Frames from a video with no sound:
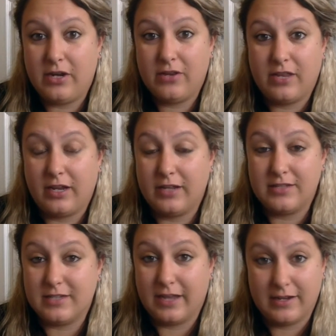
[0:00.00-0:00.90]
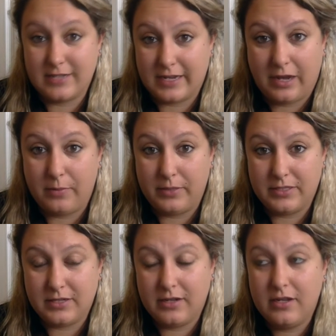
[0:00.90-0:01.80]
here than it is to get a takeout pizza.